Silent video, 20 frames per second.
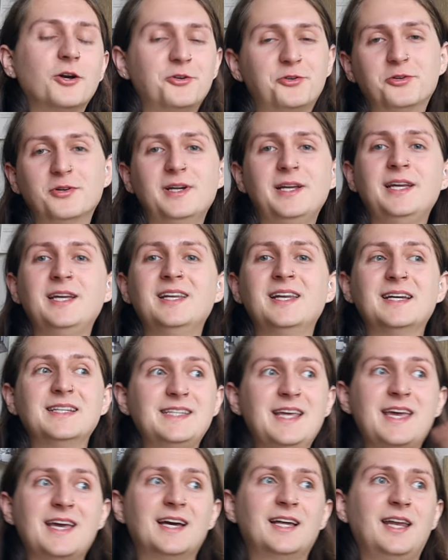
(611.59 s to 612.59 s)
green,
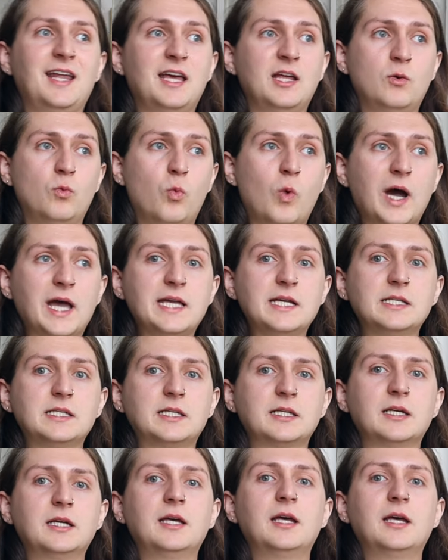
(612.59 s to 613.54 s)
tan, and white